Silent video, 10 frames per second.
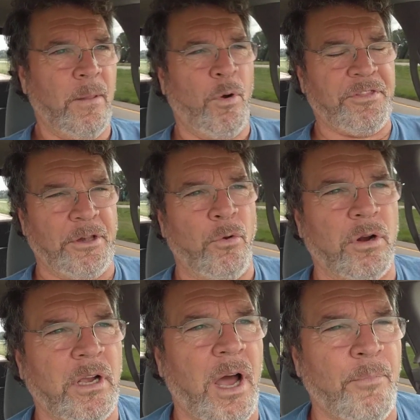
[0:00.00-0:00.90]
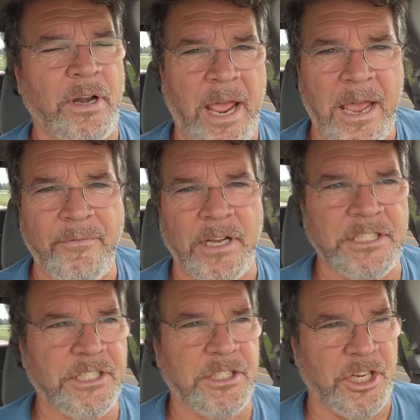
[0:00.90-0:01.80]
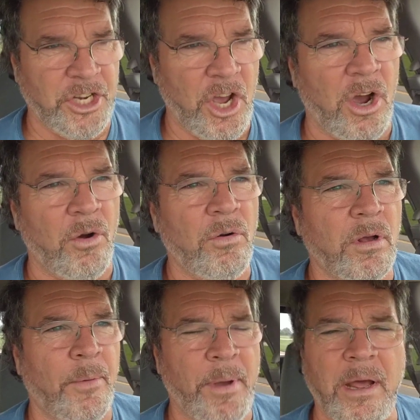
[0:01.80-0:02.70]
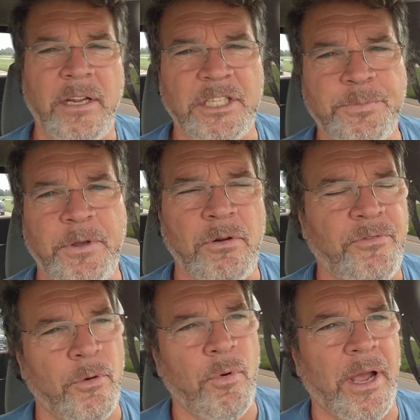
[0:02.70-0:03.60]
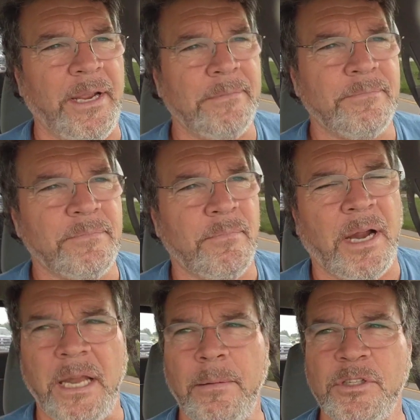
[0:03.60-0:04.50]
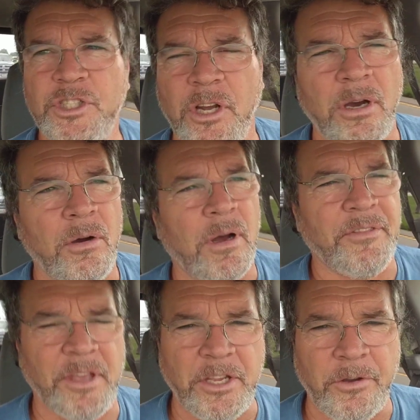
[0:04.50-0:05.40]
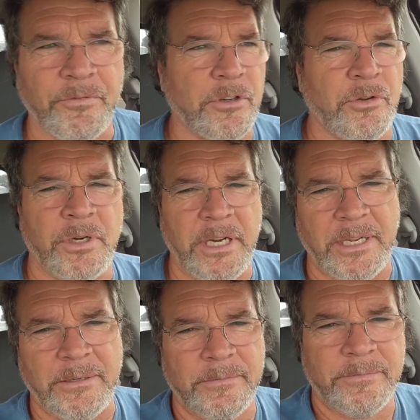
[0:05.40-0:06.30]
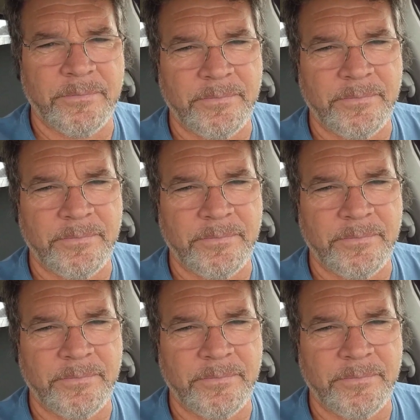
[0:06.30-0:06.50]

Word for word: what the Lord God would have us to know about His beautiful way. My name is Joe. I thank you for tuning in.